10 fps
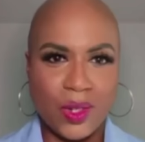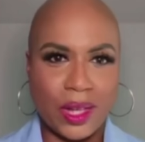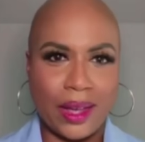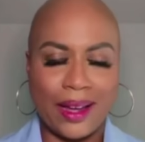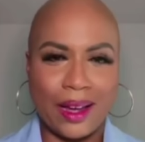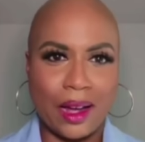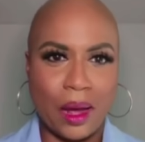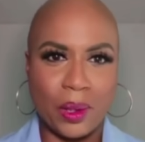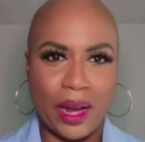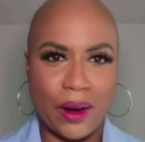say
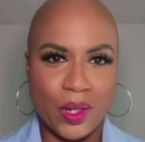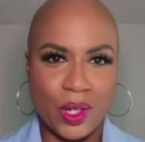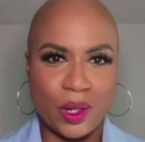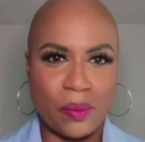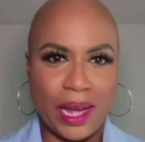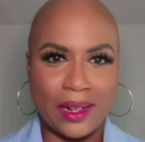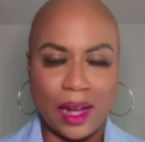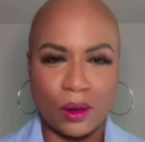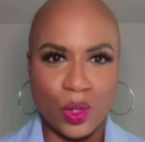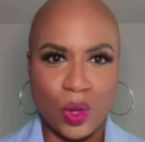Kamala Harris could debate
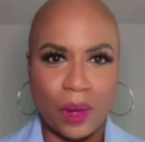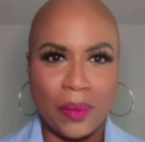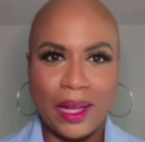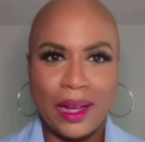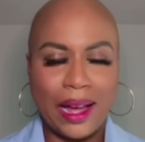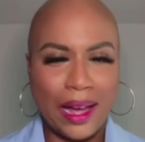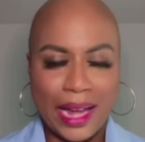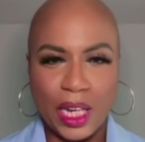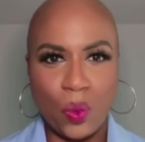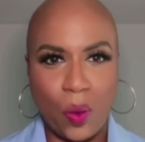Donald Trump
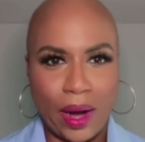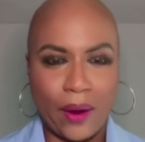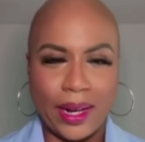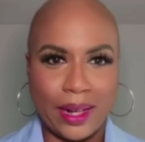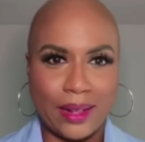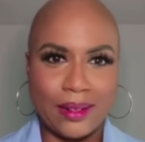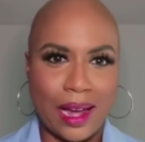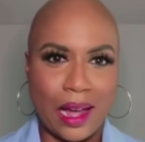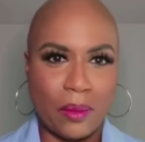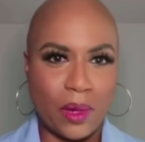anywhere at any
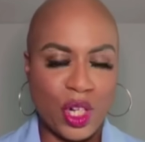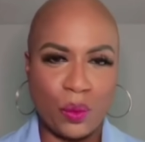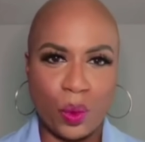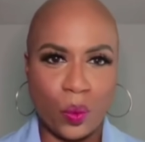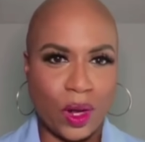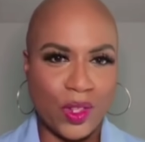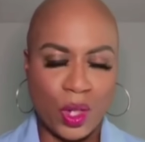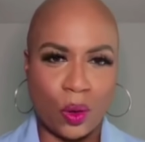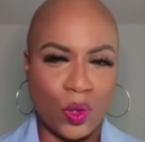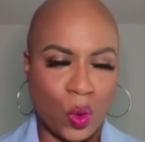time, and she will run
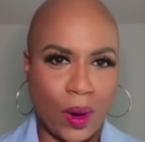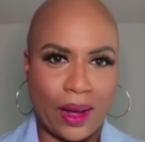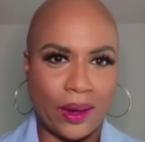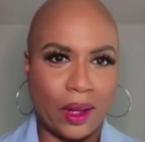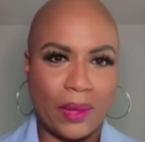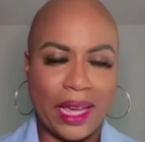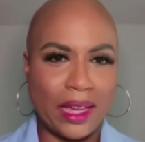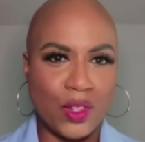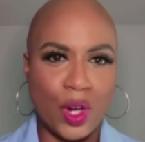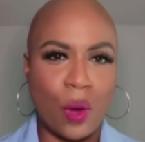circles around.
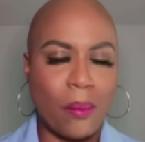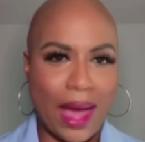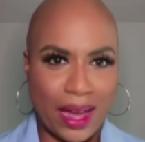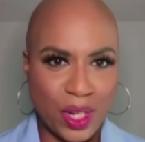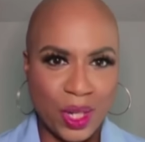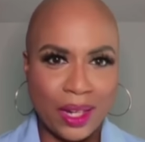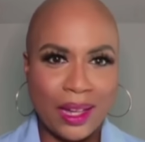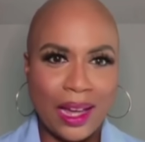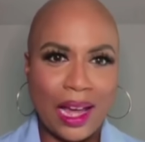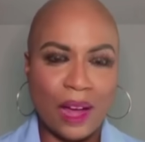He is no match
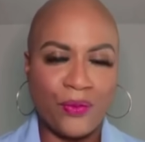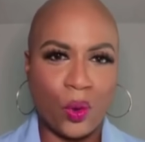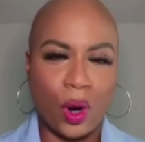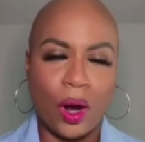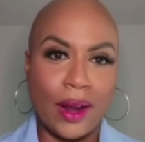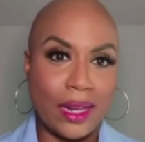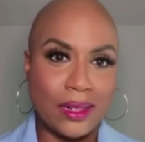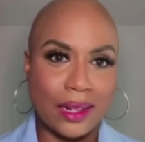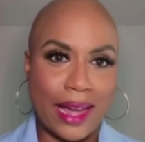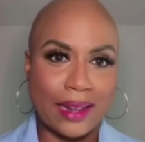for her
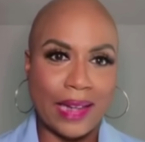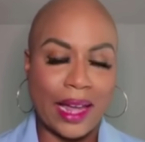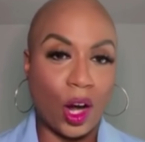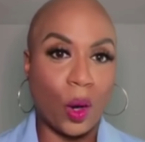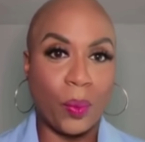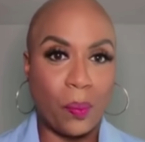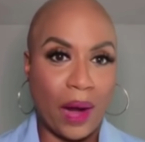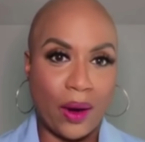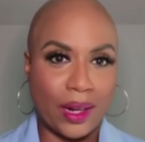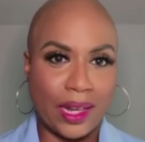intellect and her
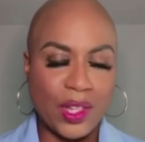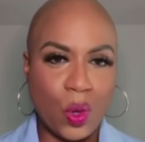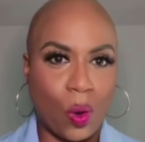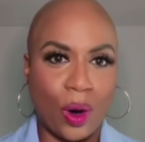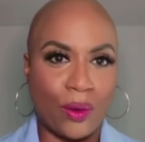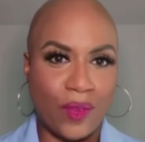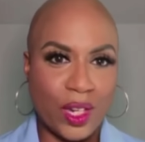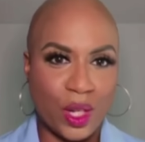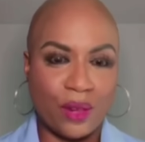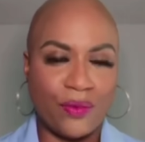preparedness or her
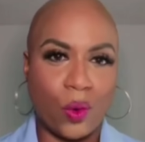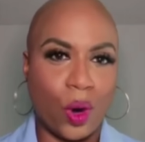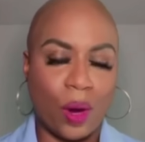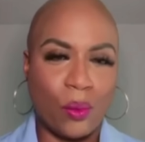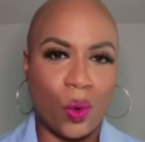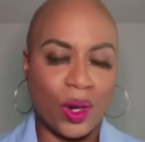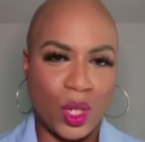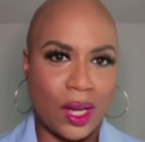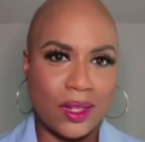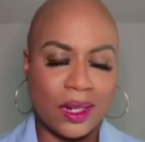vision for a more
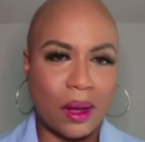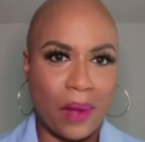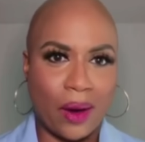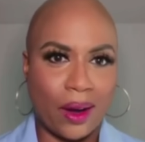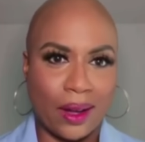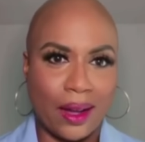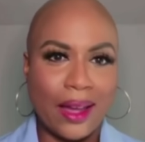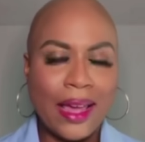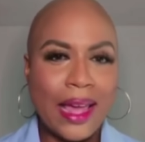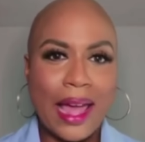just
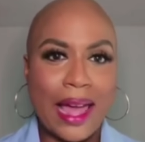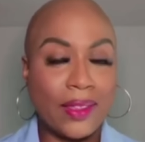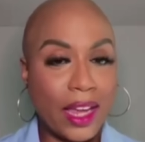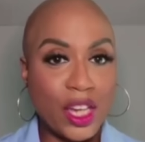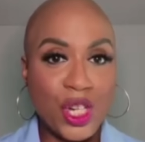America. And the